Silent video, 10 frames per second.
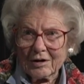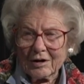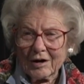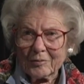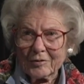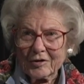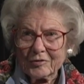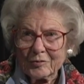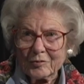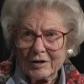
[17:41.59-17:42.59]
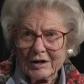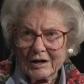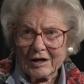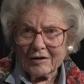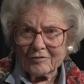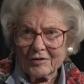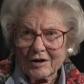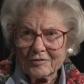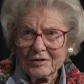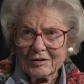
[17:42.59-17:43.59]
operation. But when I got
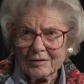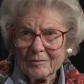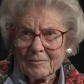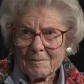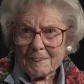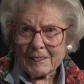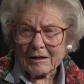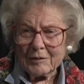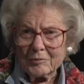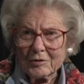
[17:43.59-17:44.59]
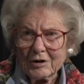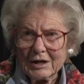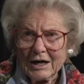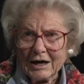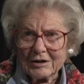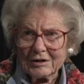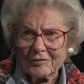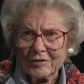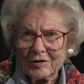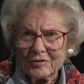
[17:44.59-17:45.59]
involved in community
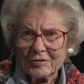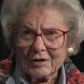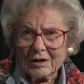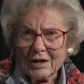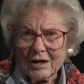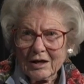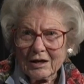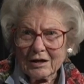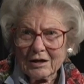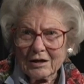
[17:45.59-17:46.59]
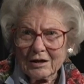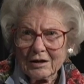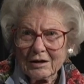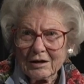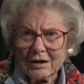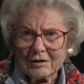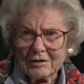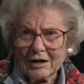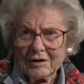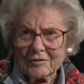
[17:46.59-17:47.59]
activities and
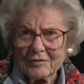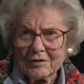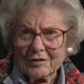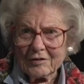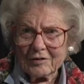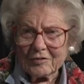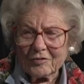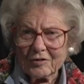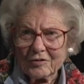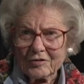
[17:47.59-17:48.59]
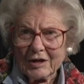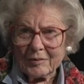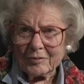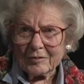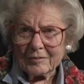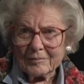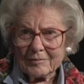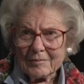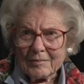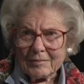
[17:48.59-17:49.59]
got, for example,
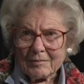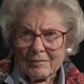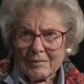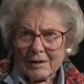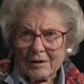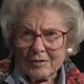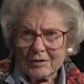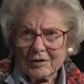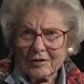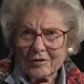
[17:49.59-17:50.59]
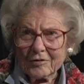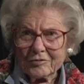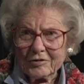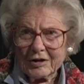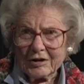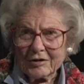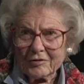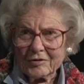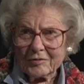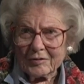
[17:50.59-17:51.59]
the old St.
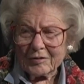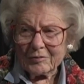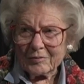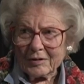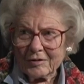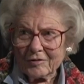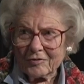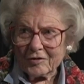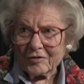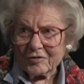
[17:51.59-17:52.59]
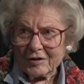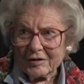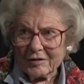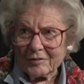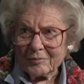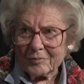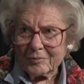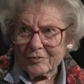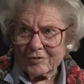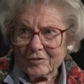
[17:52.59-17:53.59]
Hilda's being the first
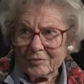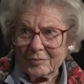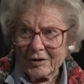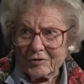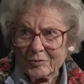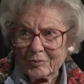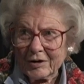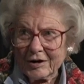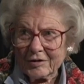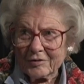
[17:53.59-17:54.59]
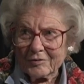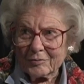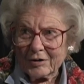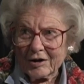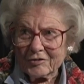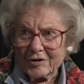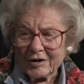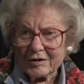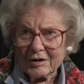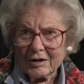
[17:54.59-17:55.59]
major project,